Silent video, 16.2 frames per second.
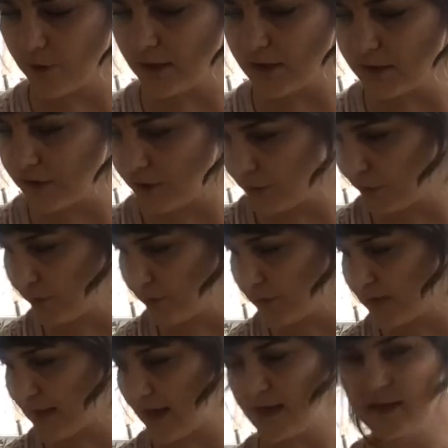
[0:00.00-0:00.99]
can
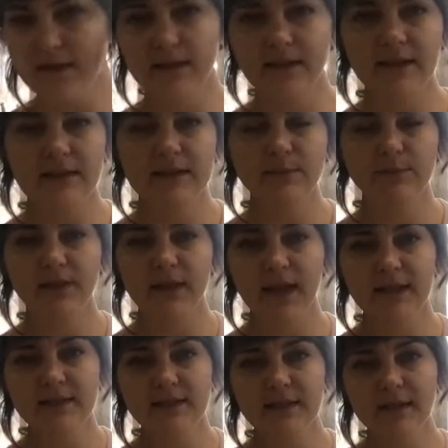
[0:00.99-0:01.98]
use anything that's
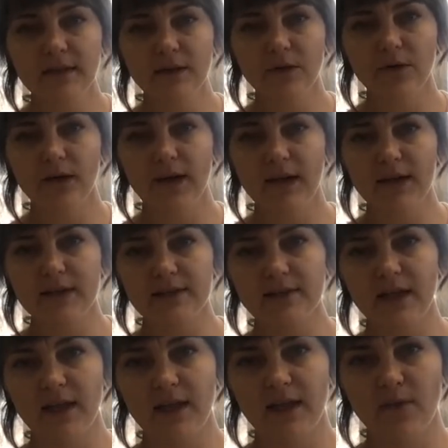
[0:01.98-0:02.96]
plastic or has
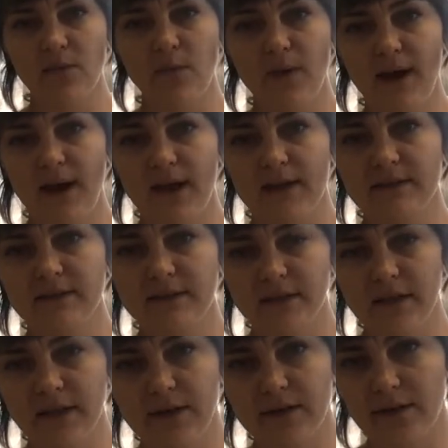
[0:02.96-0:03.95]
a wax
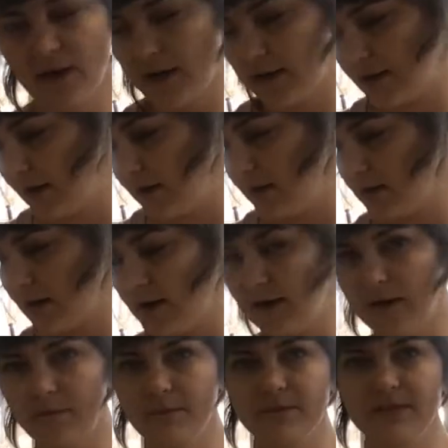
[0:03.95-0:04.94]
layer on it
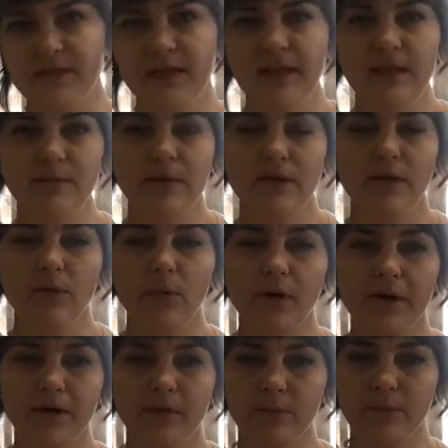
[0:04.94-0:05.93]
to keep it
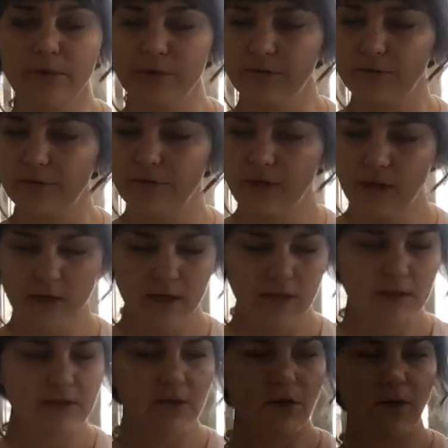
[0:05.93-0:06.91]
waterproof.
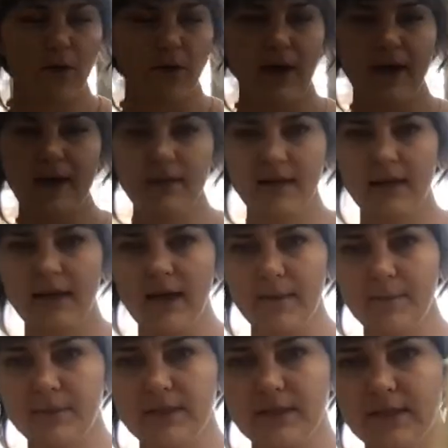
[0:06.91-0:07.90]
So I
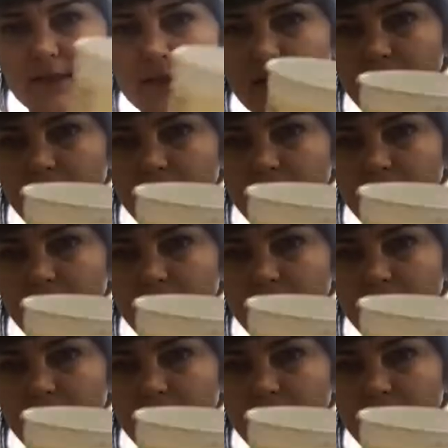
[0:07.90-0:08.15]
kept